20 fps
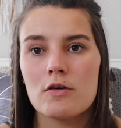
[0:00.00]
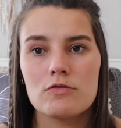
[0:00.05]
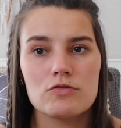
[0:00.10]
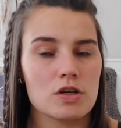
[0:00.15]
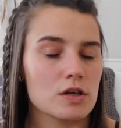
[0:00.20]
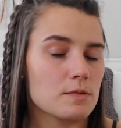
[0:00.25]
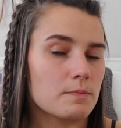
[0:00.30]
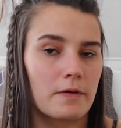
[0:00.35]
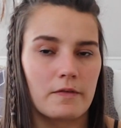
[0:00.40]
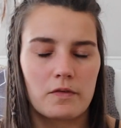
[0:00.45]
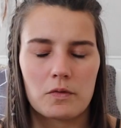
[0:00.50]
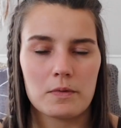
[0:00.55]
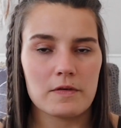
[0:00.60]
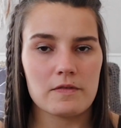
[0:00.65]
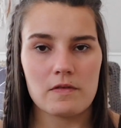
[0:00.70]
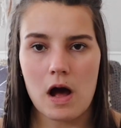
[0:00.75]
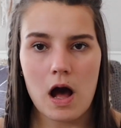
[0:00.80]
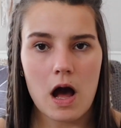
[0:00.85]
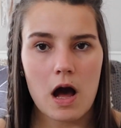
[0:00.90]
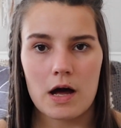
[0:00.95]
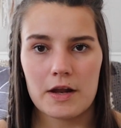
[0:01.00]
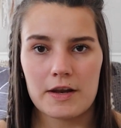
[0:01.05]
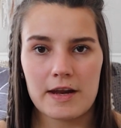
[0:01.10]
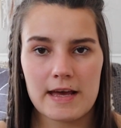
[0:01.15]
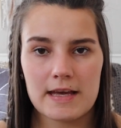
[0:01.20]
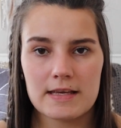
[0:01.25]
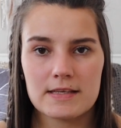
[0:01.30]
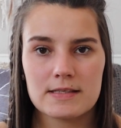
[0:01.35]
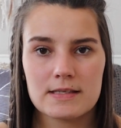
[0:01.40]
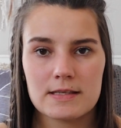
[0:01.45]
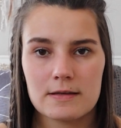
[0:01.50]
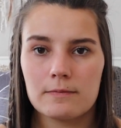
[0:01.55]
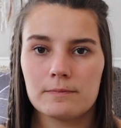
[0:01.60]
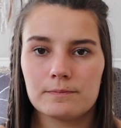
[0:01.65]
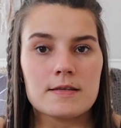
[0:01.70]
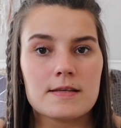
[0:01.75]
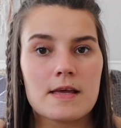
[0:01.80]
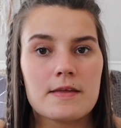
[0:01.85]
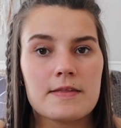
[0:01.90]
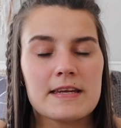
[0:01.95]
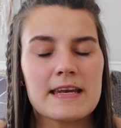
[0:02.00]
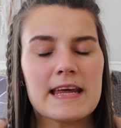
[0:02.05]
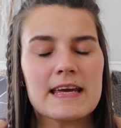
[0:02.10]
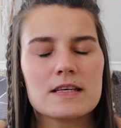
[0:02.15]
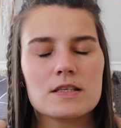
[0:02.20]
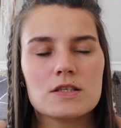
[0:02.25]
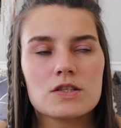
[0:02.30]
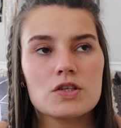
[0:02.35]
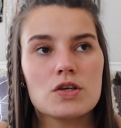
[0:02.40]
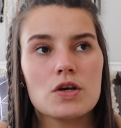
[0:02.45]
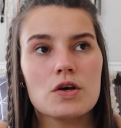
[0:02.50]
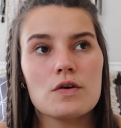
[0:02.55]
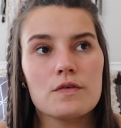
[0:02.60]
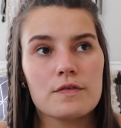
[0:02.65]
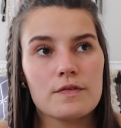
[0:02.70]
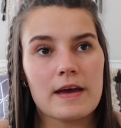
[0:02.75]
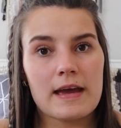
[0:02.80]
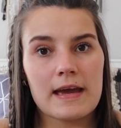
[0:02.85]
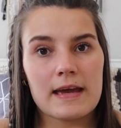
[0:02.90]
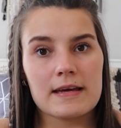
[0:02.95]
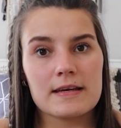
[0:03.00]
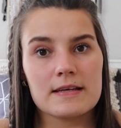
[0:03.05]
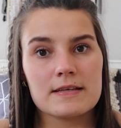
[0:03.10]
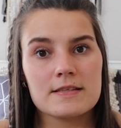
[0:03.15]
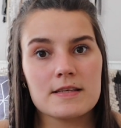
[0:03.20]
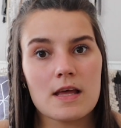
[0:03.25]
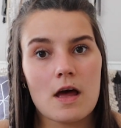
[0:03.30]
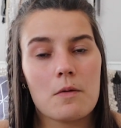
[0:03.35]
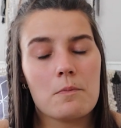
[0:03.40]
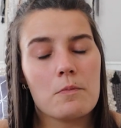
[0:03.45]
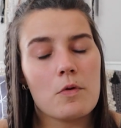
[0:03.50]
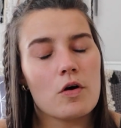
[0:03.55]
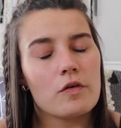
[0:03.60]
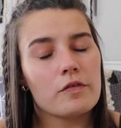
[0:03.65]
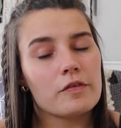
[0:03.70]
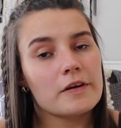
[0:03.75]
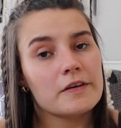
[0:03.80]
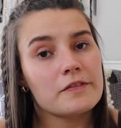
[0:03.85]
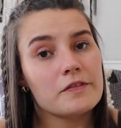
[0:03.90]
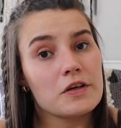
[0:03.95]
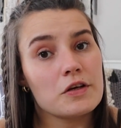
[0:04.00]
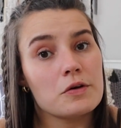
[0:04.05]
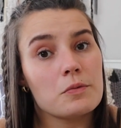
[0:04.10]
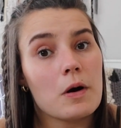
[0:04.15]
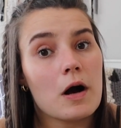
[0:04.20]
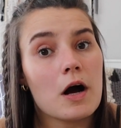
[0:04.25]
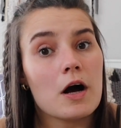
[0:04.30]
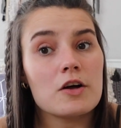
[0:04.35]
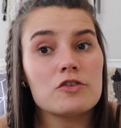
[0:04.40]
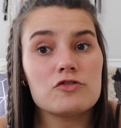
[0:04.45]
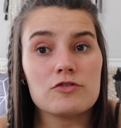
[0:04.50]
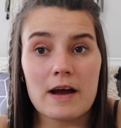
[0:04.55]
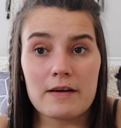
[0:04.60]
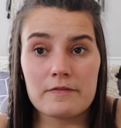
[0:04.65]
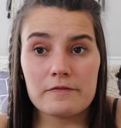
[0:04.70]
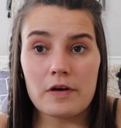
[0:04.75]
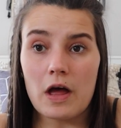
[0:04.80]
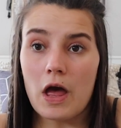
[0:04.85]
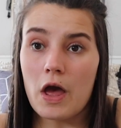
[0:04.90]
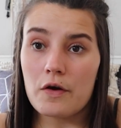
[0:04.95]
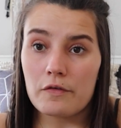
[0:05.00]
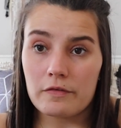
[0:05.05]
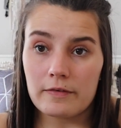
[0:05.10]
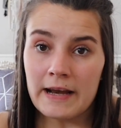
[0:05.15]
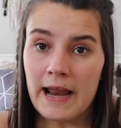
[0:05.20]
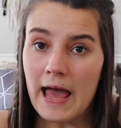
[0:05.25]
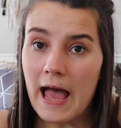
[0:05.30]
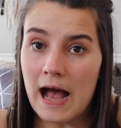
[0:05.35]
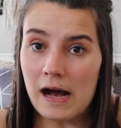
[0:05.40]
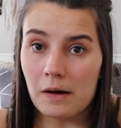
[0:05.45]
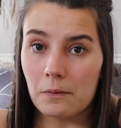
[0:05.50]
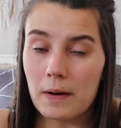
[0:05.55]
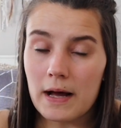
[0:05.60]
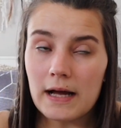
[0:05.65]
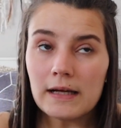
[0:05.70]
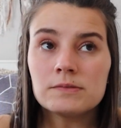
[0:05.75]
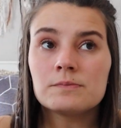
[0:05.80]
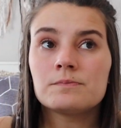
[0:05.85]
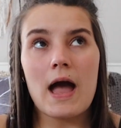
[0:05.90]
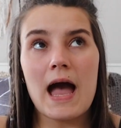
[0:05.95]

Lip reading: Don't bother with a harness. So the next two things are more for if you are driving for over an hour